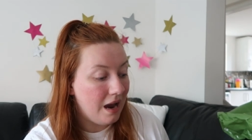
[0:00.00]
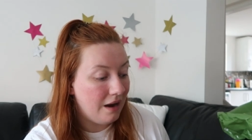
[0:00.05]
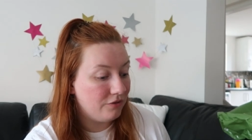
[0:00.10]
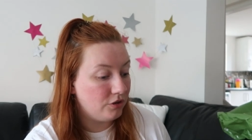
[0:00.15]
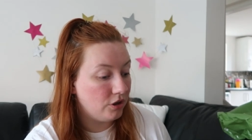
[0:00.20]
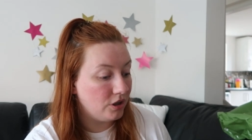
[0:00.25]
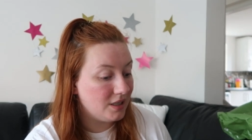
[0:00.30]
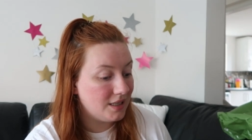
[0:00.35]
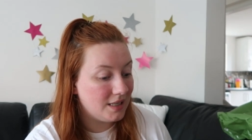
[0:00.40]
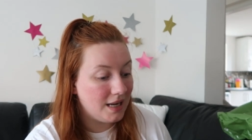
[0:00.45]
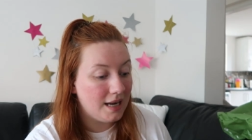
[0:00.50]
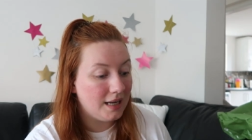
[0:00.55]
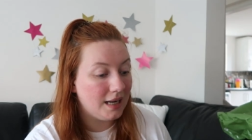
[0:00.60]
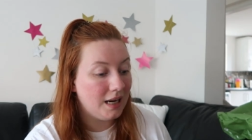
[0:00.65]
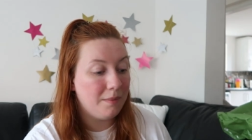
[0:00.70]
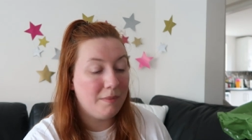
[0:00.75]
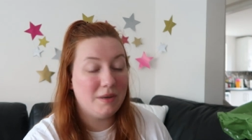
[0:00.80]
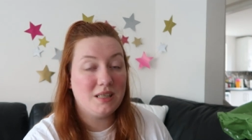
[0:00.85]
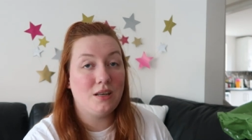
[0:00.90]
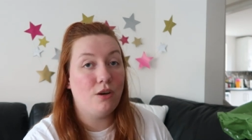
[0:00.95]
I've got to start
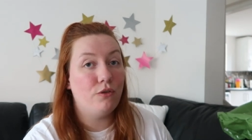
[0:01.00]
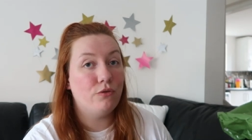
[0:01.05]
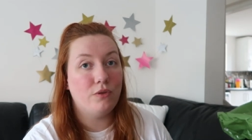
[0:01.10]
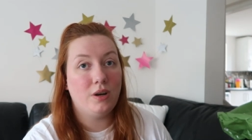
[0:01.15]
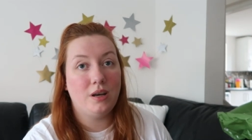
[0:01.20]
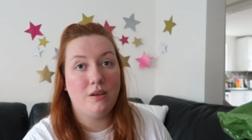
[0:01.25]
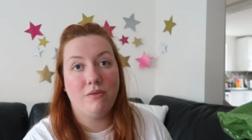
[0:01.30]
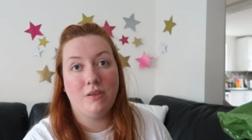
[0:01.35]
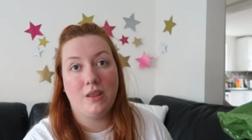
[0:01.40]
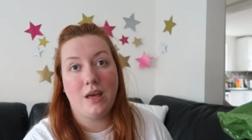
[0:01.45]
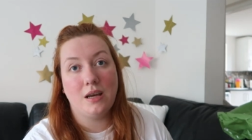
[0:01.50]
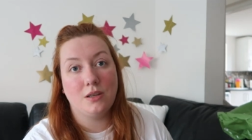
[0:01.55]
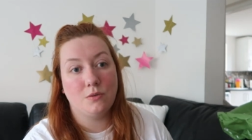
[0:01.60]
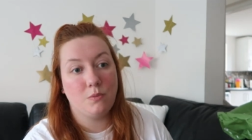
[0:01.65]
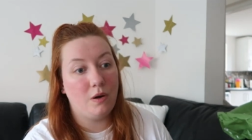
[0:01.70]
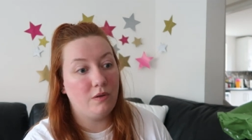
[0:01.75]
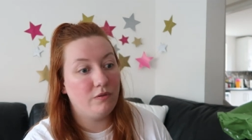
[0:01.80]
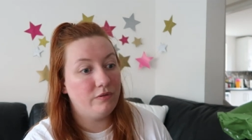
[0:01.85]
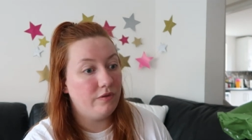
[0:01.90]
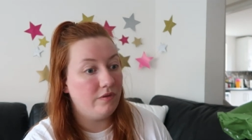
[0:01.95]
getting myself ready for that as
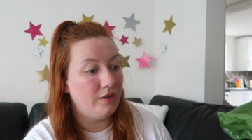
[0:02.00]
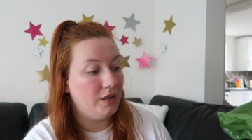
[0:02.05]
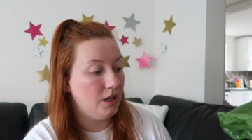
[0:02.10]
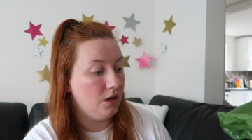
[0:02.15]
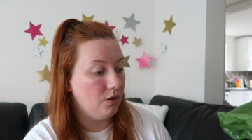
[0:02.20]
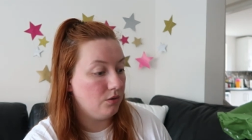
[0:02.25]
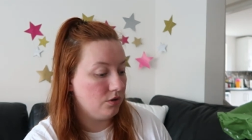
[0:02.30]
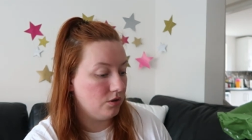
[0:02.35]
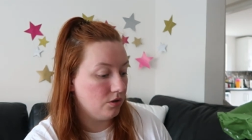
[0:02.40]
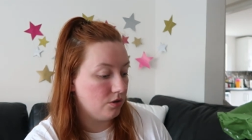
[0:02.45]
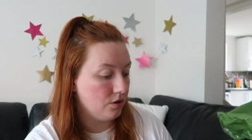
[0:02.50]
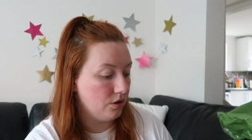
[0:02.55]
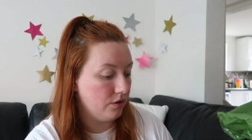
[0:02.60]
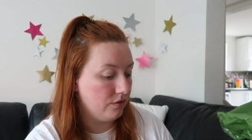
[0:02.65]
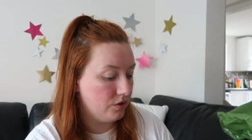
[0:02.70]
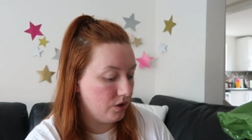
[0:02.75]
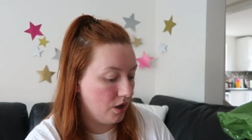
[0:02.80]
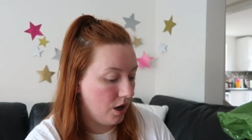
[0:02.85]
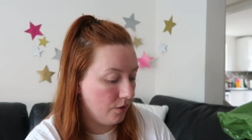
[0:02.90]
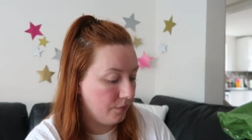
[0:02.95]
well for videos and
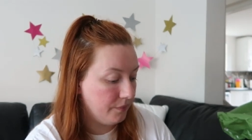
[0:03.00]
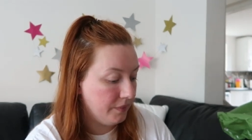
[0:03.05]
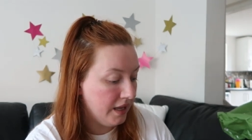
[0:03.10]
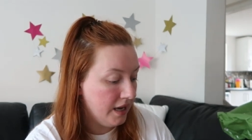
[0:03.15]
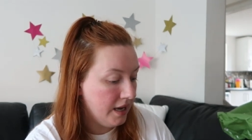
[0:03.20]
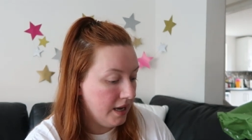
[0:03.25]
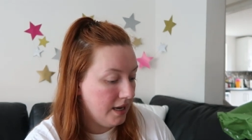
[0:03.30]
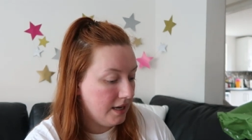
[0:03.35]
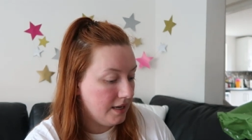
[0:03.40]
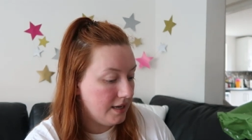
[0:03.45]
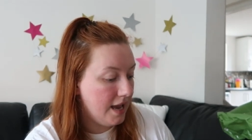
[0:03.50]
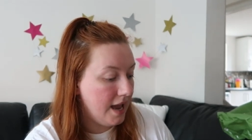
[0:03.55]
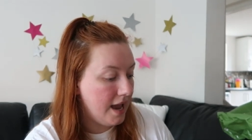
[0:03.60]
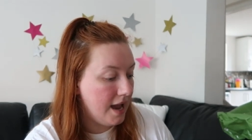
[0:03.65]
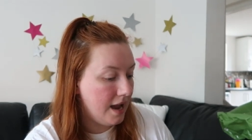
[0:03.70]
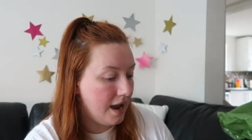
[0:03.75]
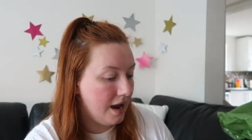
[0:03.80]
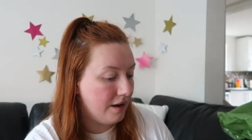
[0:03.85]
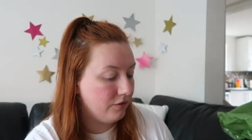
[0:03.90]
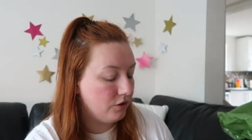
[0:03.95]
stuff. So
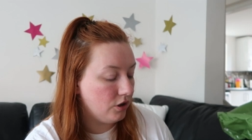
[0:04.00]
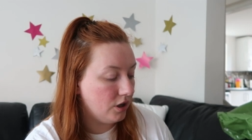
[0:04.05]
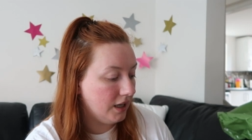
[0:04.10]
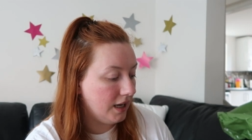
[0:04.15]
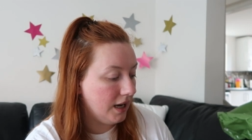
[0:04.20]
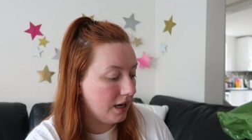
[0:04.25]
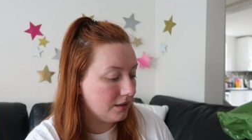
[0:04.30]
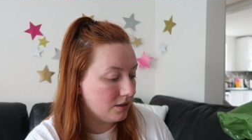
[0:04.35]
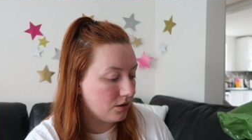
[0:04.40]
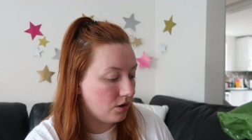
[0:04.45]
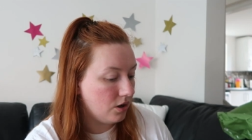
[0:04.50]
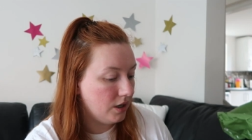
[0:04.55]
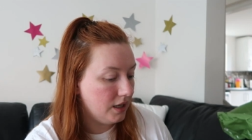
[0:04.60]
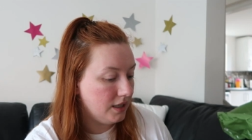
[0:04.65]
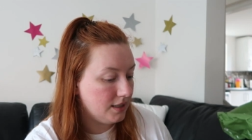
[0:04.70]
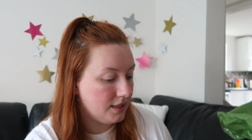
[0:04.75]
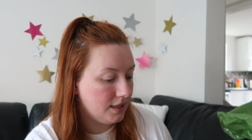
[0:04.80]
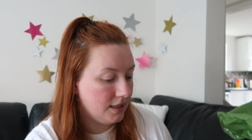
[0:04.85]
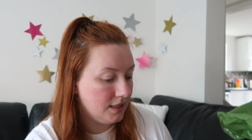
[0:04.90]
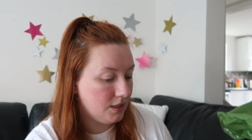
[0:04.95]
yeah, I've got to get on
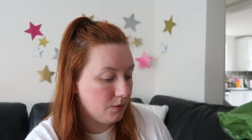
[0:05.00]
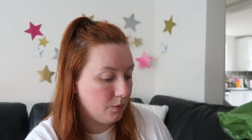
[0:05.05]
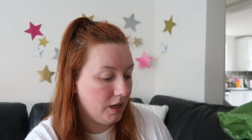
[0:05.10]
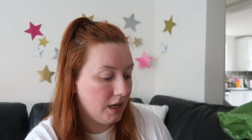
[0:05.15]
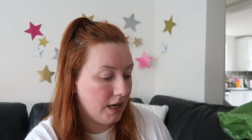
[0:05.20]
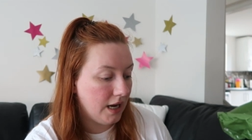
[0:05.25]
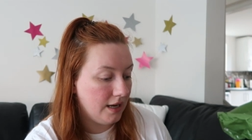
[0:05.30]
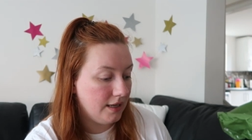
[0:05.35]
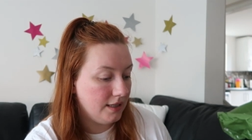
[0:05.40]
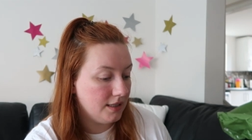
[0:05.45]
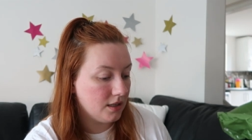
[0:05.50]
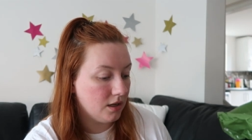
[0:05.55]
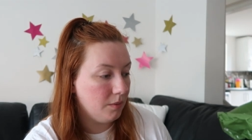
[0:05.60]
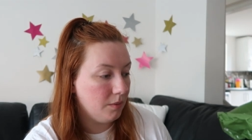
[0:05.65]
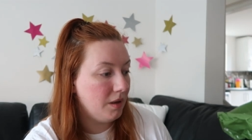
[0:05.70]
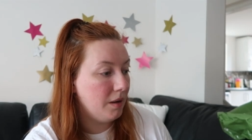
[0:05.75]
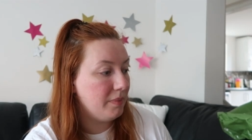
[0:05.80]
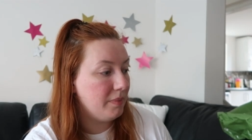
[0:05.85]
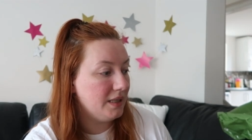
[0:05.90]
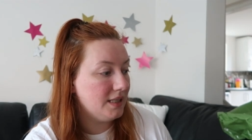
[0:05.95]
it this weekend. It's
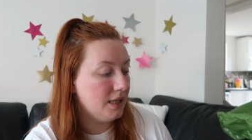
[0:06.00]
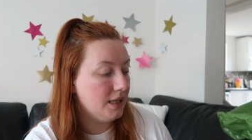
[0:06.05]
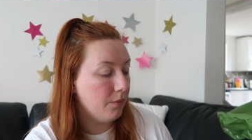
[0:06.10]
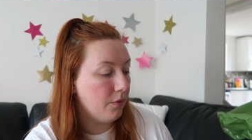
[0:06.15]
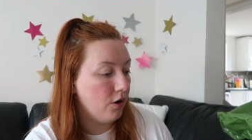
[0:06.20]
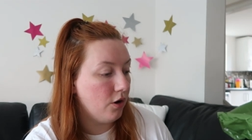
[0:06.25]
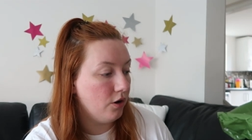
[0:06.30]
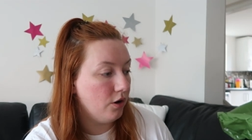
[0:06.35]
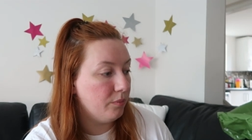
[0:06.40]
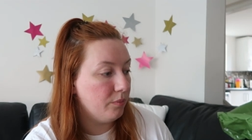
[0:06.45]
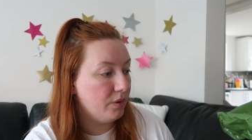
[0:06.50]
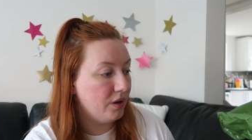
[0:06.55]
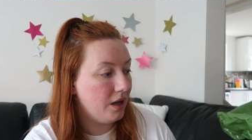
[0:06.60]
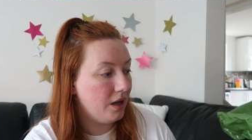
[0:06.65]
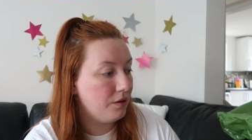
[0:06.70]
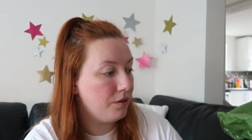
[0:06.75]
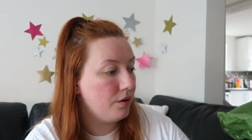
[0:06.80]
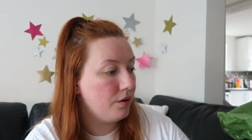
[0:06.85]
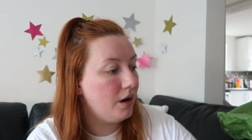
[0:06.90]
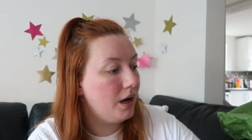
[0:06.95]
going to be a busy one, but
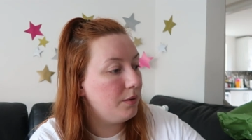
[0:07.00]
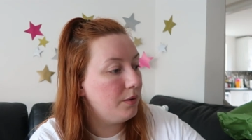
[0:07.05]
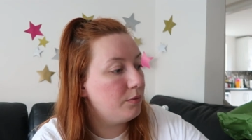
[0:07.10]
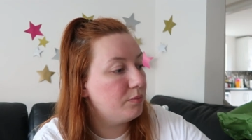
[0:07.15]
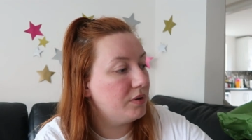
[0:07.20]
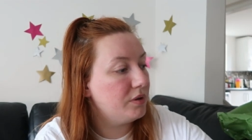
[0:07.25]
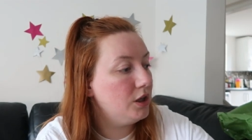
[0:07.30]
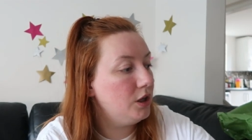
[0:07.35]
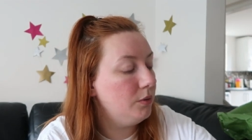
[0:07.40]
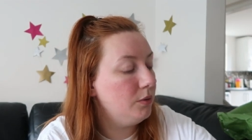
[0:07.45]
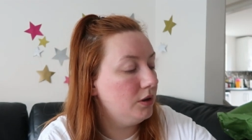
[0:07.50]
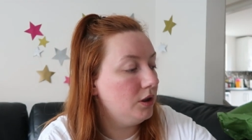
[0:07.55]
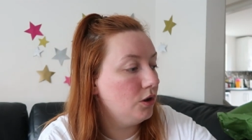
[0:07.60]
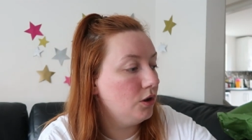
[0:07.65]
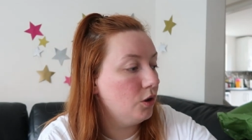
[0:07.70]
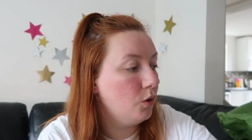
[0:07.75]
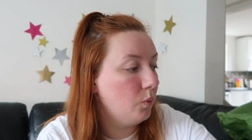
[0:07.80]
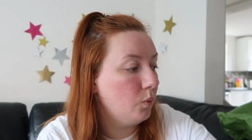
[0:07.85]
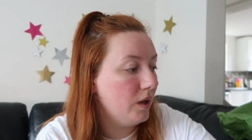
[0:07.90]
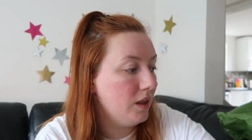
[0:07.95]
I thought I would bring you
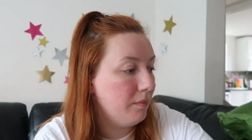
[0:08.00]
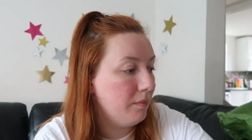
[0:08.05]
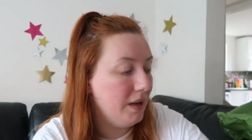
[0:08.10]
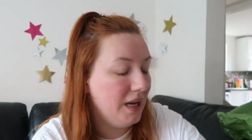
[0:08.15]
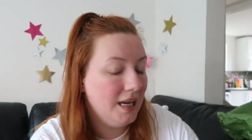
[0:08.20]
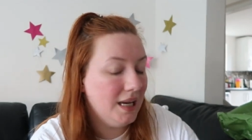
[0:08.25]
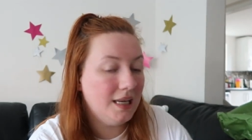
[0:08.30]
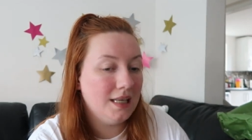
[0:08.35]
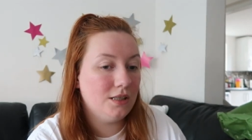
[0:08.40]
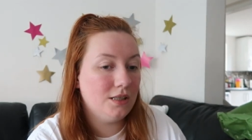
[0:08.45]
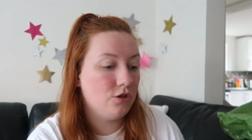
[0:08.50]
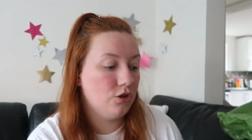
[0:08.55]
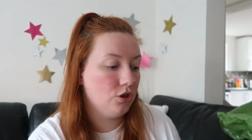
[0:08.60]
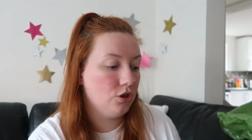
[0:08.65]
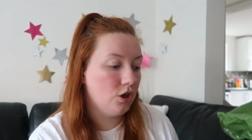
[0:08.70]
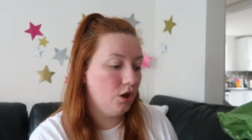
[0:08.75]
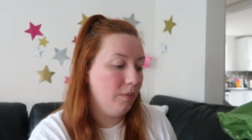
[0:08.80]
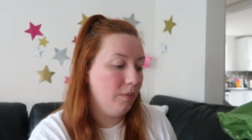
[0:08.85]
along with me. It's just